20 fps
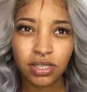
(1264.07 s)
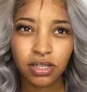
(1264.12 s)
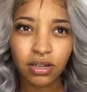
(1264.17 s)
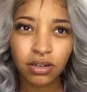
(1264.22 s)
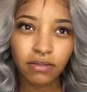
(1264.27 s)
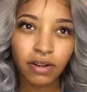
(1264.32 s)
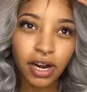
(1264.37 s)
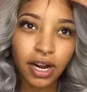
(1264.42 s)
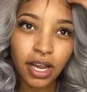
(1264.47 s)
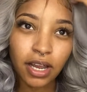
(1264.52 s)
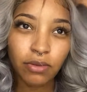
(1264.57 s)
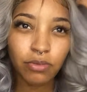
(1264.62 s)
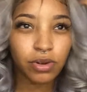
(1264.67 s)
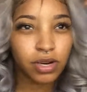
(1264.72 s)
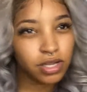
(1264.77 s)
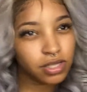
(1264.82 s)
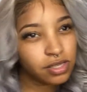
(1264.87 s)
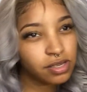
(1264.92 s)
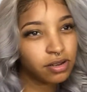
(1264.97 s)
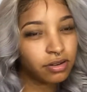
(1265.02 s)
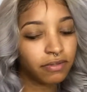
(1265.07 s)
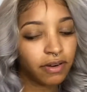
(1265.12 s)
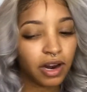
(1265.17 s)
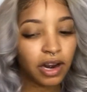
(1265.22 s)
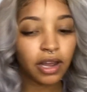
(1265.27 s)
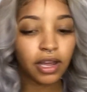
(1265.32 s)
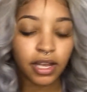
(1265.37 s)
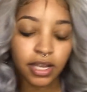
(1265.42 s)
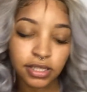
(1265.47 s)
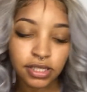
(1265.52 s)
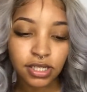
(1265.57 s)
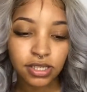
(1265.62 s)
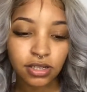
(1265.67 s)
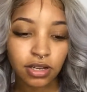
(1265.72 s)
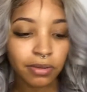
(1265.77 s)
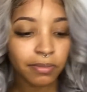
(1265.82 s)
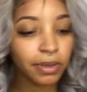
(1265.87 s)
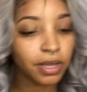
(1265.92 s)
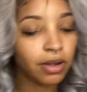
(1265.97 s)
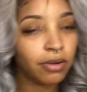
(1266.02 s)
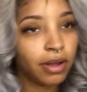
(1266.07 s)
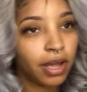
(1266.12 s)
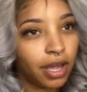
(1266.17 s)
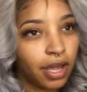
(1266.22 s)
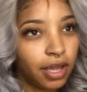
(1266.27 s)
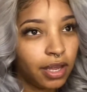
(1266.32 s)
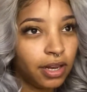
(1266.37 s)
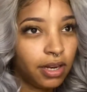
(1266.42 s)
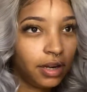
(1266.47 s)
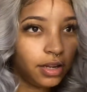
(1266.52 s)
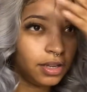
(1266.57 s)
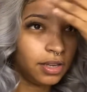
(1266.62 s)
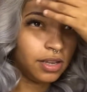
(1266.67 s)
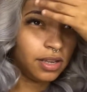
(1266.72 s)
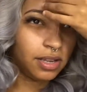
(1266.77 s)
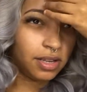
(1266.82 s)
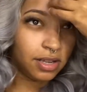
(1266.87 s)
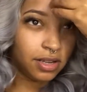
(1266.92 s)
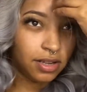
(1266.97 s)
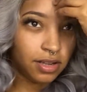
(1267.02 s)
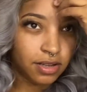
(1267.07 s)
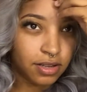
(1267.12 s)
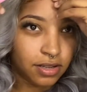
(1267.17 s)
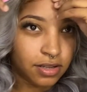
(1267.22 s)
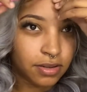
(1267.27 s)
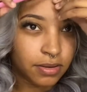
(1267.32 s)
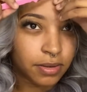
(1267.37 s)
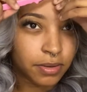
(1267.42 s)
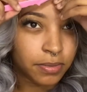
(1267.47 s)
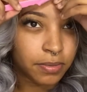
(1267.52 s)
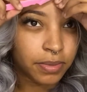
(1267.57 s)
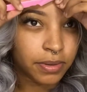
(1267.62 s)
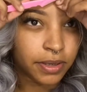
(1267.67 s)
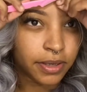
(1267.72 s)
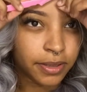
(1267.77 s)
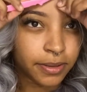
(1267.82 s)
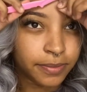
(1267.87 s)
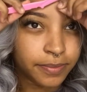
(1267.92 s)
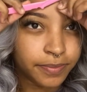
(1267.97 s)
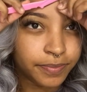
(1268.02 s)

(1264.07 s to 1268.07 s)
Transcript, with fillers: look right? Will this look right? Is this gonna be okay? But,